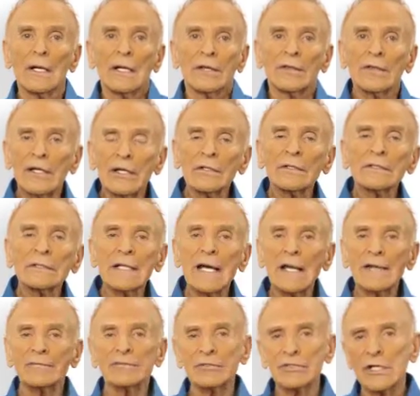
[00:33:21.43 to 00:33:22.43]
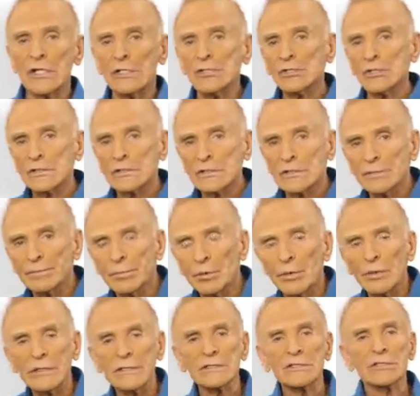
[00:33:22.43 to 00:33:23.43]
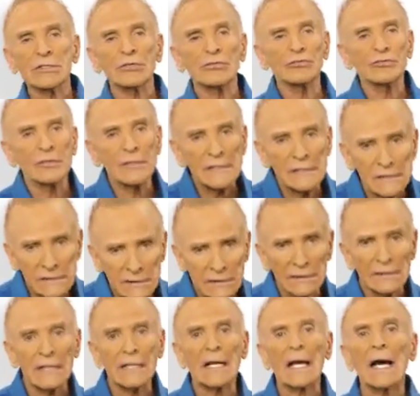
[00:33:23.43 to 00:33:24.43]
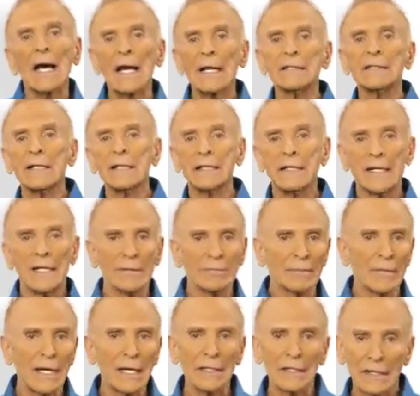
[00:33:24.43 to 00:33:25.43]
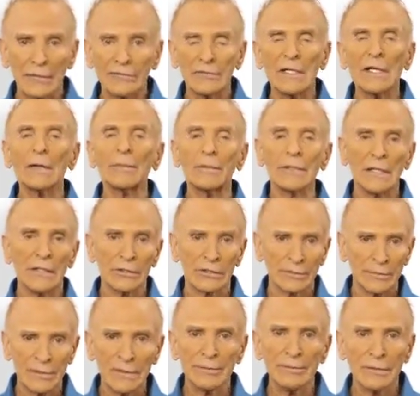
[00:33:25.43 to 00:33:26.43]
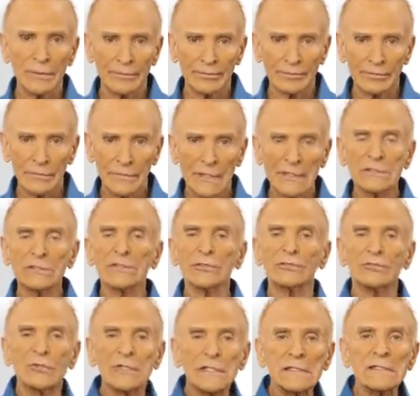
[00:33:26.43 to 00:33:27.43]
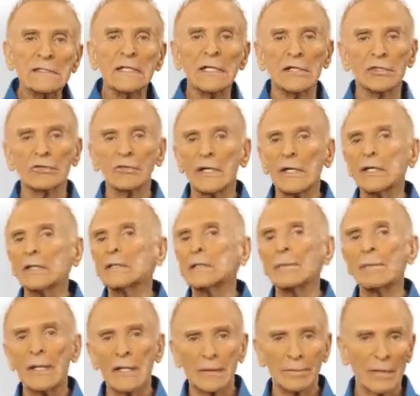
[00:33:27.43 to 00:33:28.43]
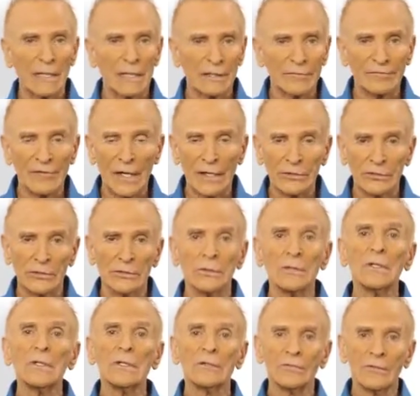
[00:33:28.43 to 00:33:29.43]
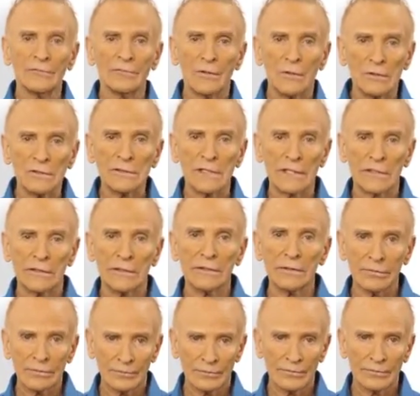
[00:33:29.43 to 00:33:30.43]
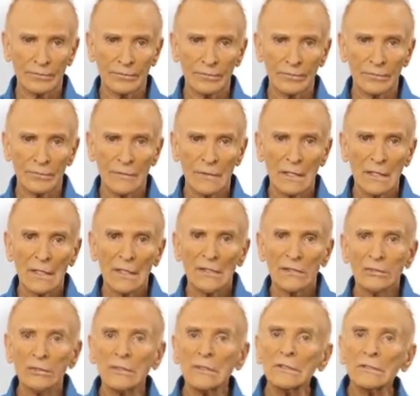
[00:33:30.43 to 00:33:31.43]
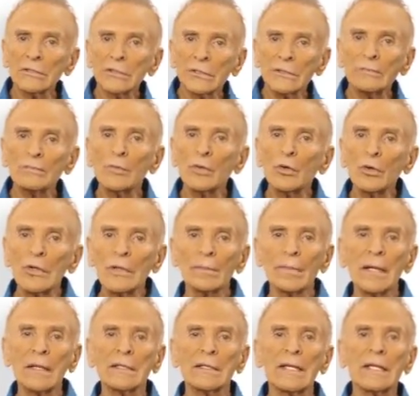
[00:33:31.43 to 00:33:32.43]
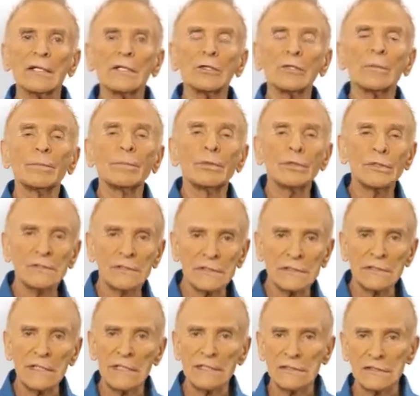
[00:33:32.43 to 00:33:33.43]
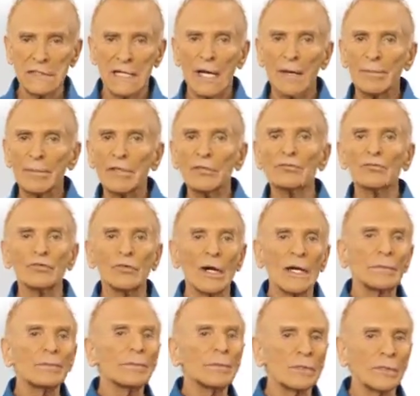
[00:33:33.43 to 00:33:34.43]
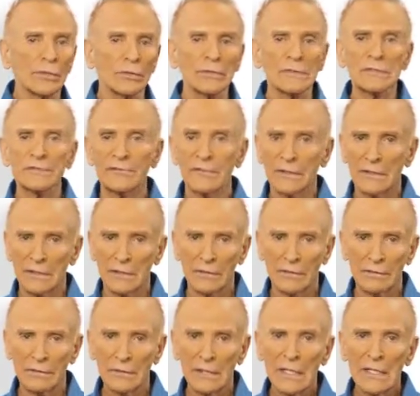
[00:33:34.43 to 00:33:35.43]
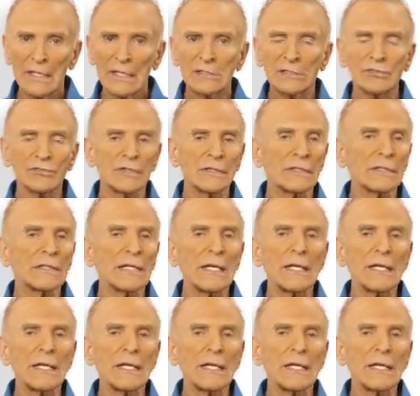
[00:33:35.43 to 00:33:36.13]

Their life-changing support is the reason that I dedicate my life to helping other people. It's the reason I created the Metabolic Factor for folks like you. You can learn more about getting your personalized copy right below this video. It's written